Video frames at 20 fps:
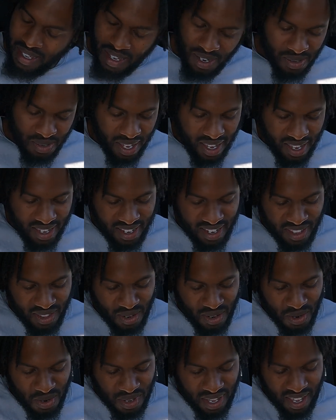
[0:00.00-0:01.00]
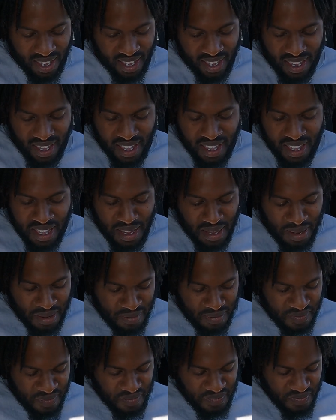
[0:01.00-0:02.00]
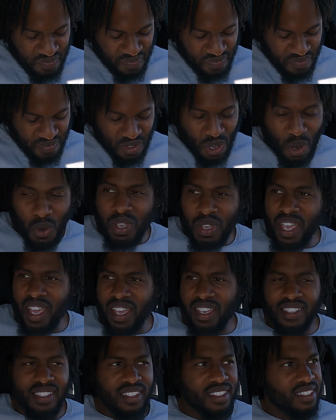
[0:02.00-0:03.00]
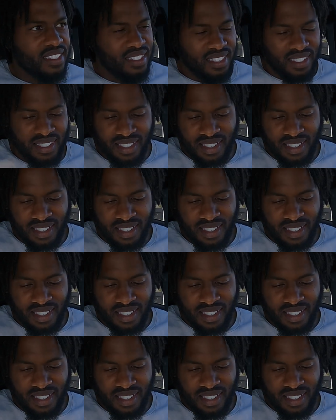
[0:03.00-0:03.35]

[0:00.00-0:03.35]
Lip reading: Okay, yeah, they're okay. No case,